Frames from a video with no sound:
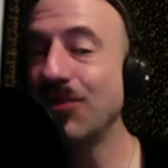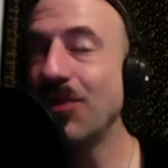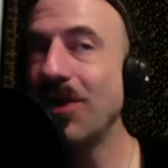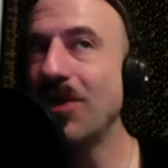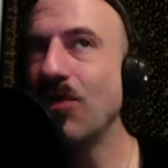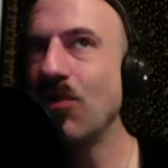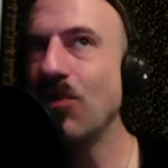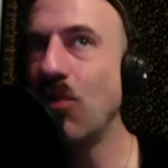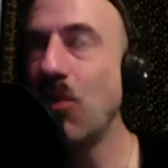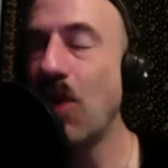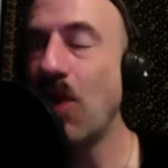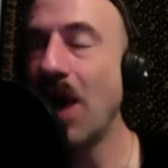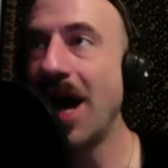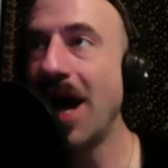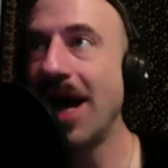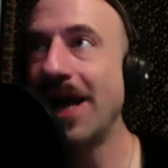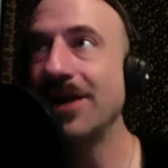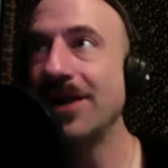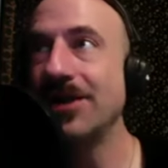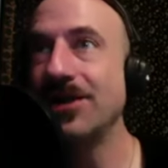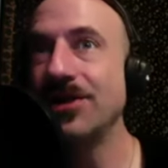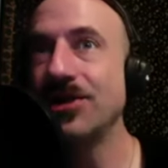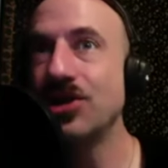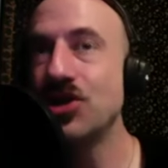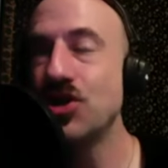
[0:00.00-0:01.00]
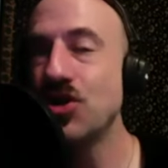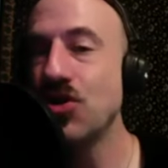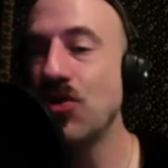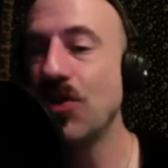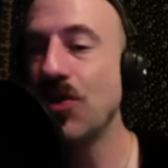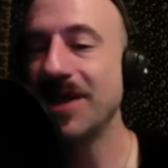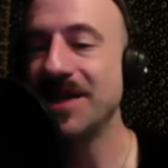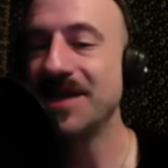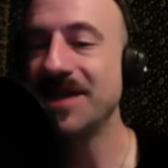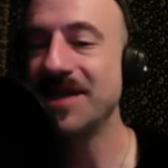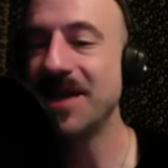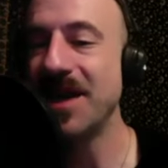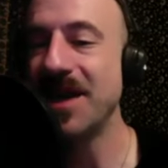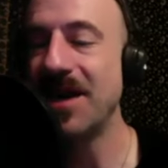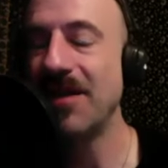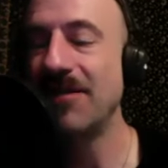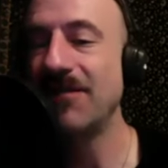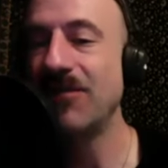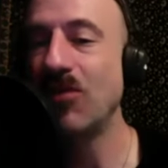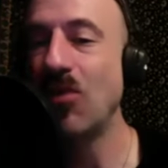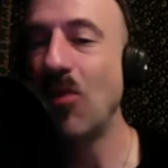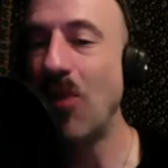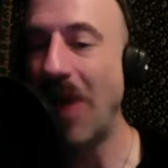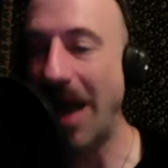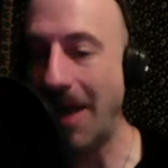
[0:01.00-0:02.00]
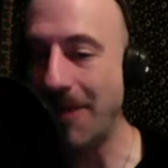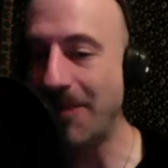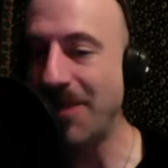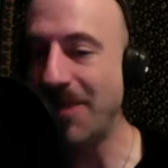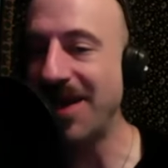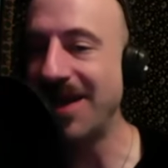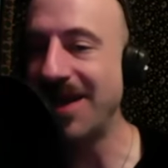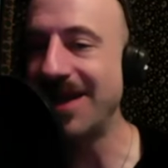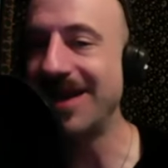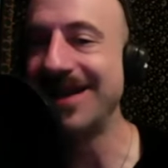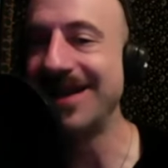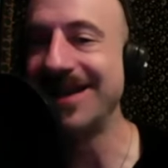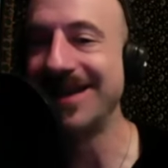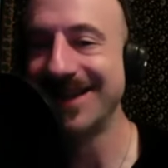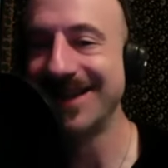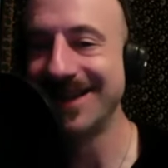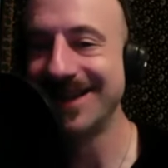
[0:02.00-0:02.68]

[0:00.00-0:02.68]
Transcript: What a wild choice of weapon.